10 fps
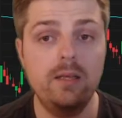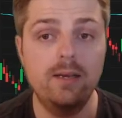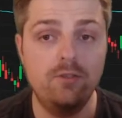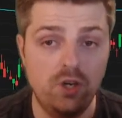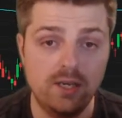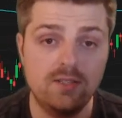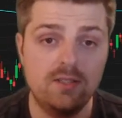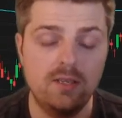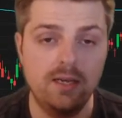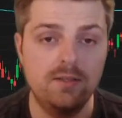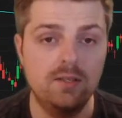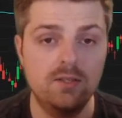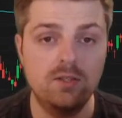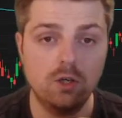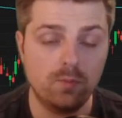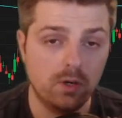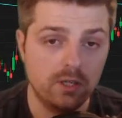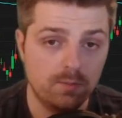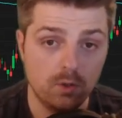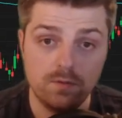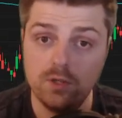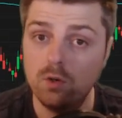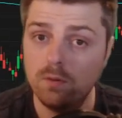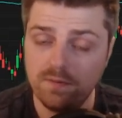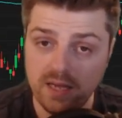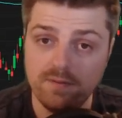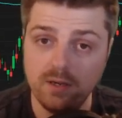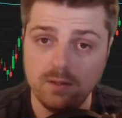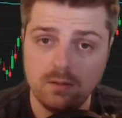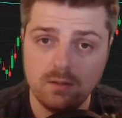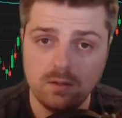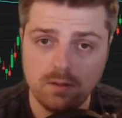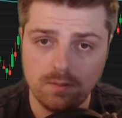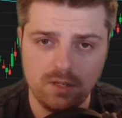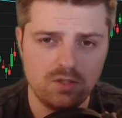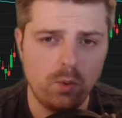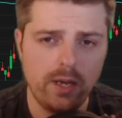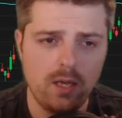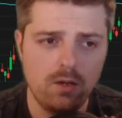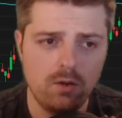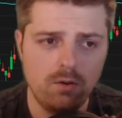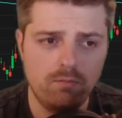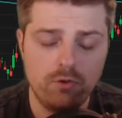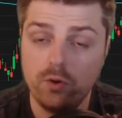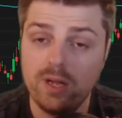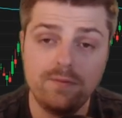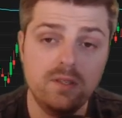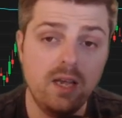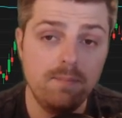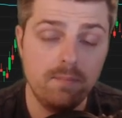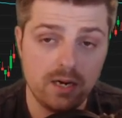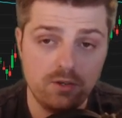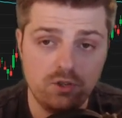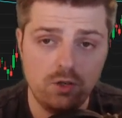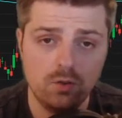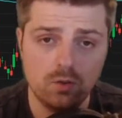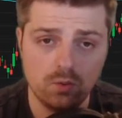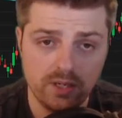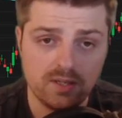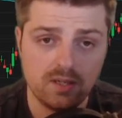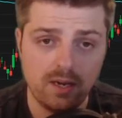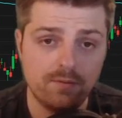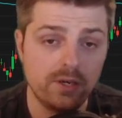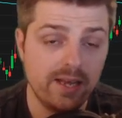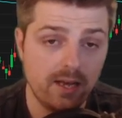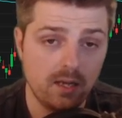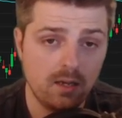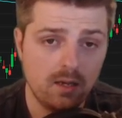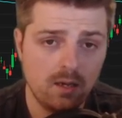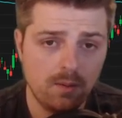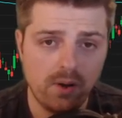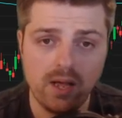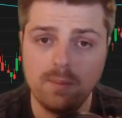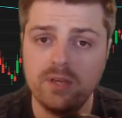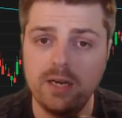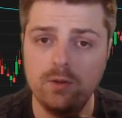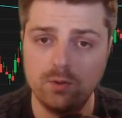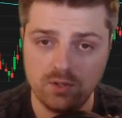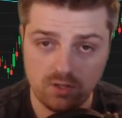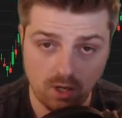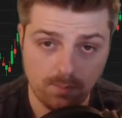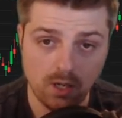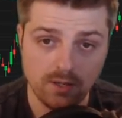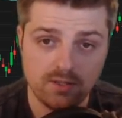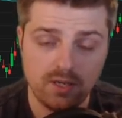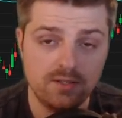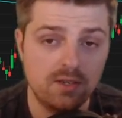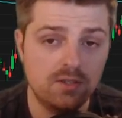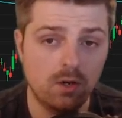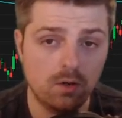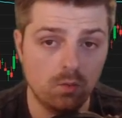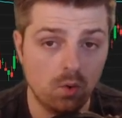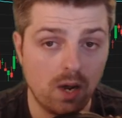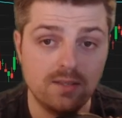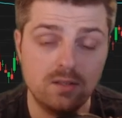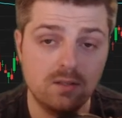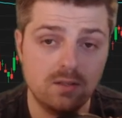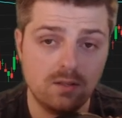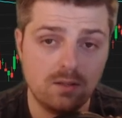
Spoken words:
adjust as the stock price moves in your favor. This way, you don't have to keep managing your risk every day by updating your stop loss as the stock rises.